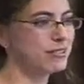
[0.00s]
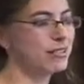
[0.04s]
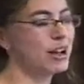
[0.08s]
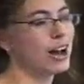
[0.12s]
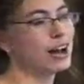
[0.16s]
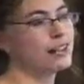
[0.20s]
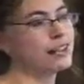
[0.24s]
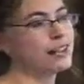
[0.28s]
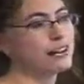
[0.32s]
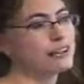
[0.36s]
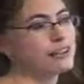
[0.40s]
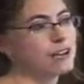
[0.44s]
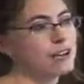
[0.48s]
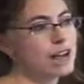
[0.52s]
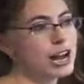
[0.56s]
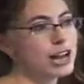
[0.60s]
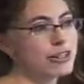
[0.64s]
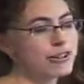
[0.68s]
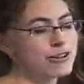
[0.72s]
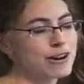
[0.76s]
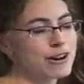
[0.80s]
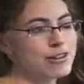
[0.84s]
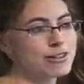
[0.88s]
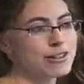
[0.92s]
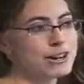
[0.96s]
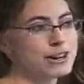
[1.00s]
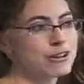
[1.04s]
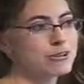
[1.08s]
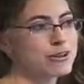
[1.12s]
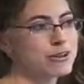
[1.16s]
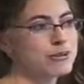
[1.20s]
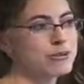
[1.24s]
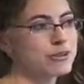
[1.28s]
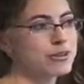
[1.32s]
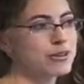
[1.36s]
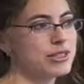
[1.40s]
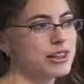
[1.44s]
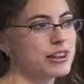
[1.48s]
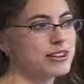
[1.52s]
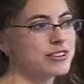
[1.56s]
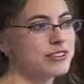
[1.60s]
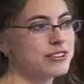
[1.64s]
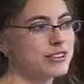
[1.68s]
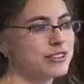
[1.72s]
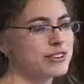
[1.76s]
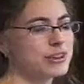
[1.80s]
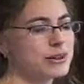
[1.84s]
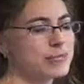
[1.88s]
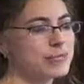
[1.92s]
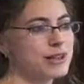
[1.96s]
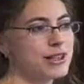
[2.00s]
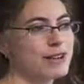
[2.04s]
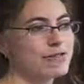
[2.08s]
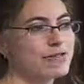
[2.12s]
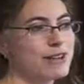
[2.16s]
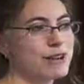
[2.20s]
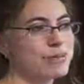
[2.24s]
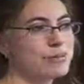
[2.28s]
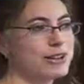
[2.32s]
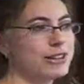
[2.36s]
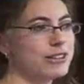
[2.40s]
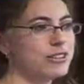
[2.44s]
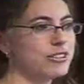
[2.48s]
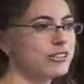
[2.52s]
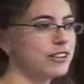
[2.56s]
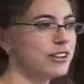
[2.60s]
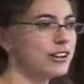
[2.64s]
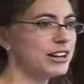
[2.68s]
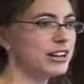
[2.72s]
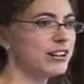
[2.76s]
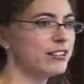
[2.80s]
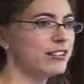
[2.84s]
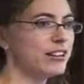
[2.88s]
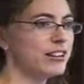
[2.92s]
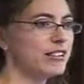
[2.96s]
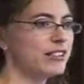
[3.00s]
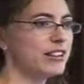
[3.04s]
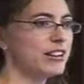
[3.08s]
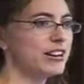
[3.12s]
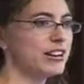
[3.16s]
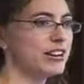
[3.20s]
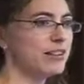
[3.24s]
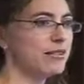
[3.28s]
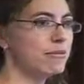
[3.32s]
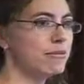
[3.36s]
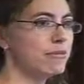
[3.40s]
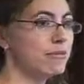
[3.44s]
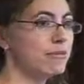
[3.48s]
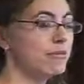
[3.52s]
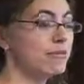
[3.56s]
other ethnic groups who they described their families as only interested in